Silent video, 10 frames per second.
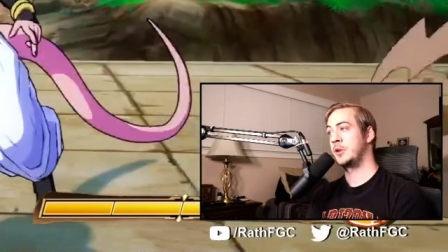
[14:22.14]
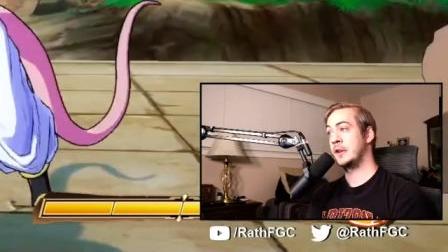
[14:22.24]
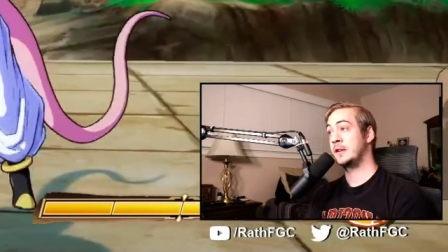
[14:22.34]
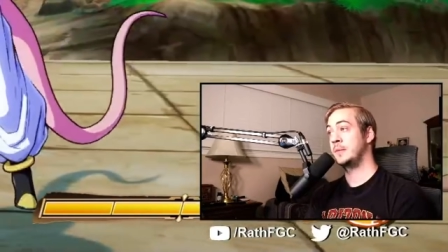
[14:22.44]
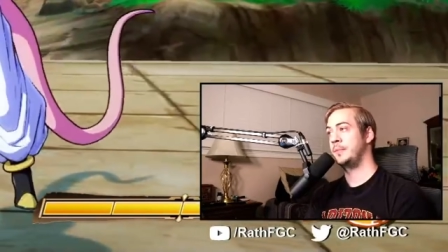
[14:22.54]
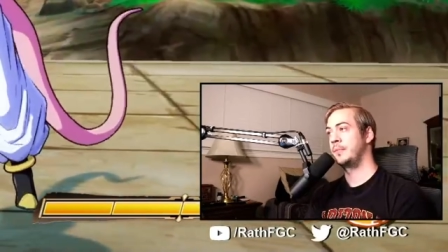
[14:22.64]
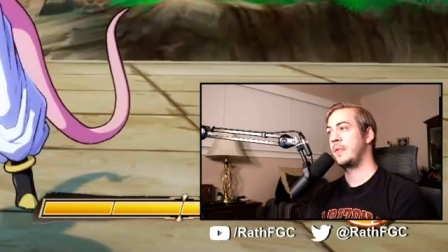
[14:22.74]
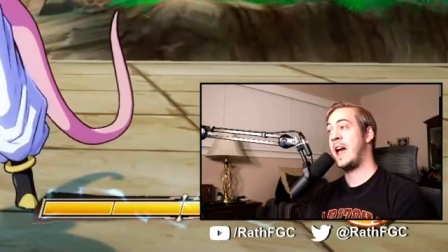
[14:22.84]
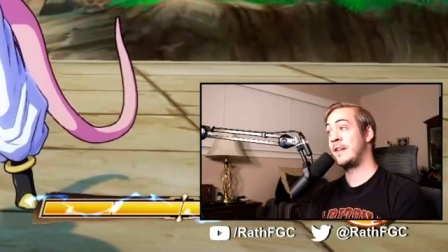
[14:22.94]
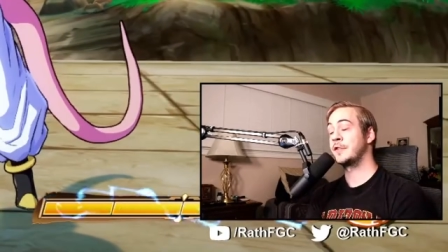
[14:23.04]
cross-up
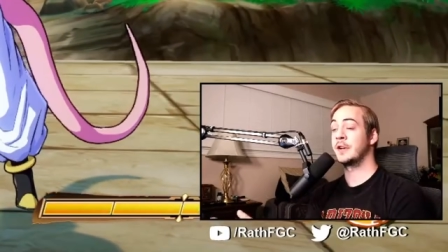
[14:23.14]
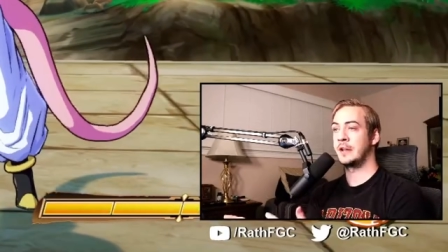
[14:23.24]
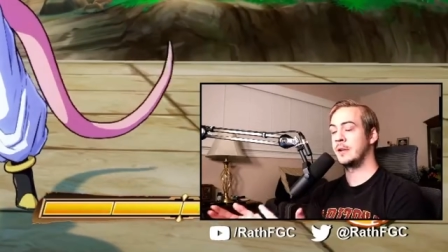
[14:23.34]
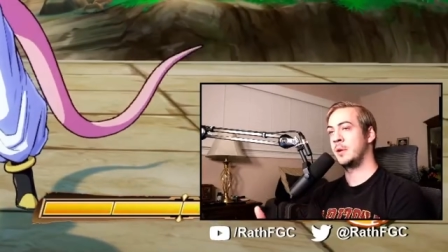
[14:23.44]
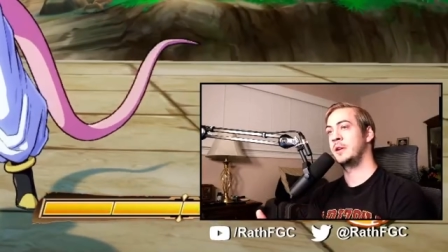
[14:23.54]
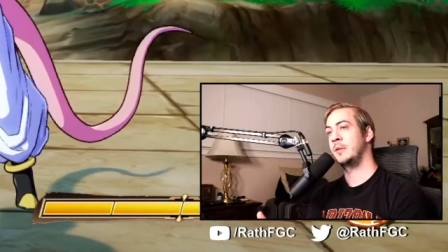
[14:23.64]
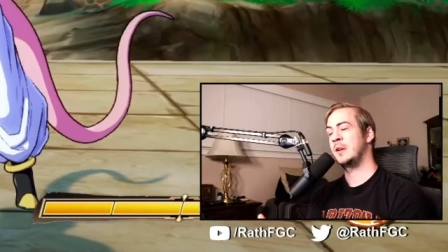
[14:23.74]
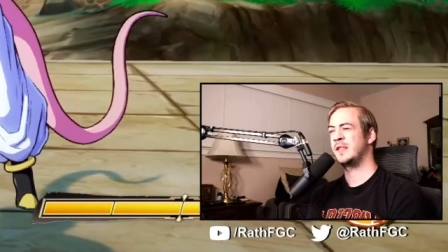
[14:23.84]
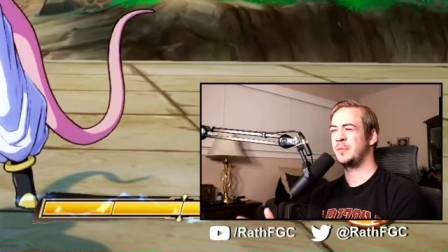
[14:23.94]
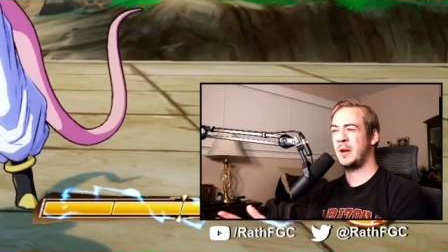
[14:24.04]
after hitting the button
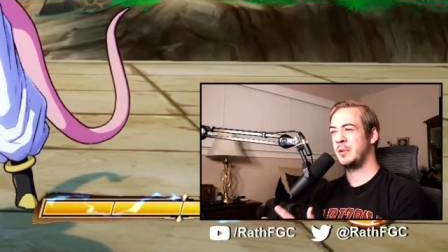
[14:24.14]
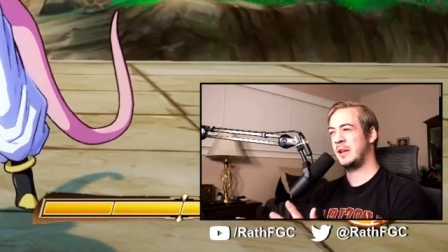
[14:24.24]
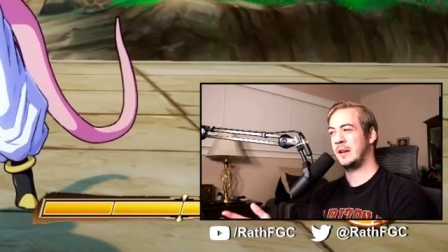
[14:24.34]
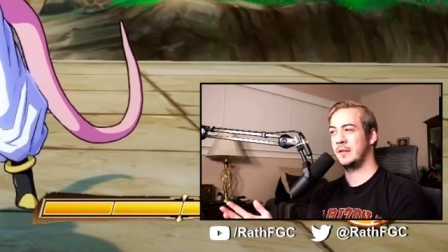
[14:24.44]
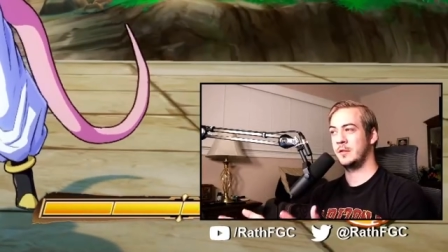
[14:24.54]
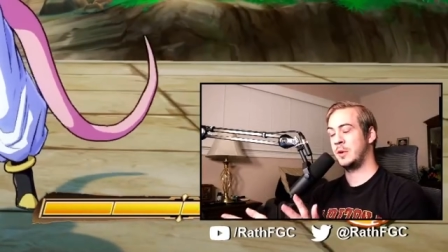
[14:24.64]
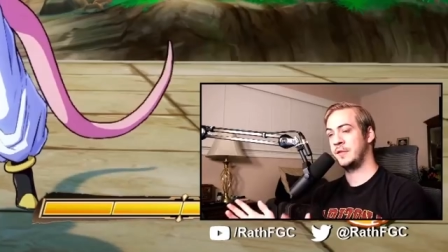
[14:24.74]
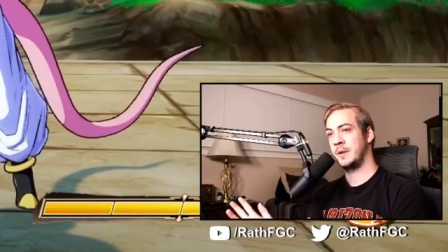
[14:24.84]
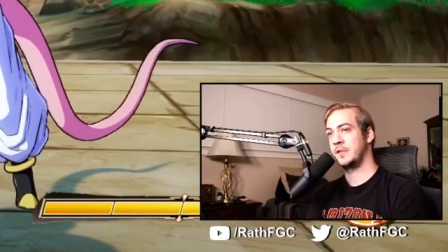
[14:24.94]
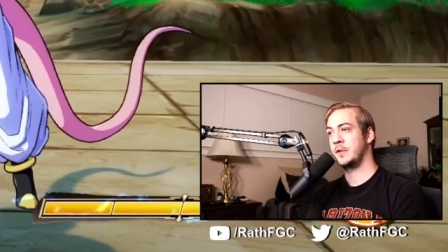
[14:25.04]
anyway. It's probably like 20 frames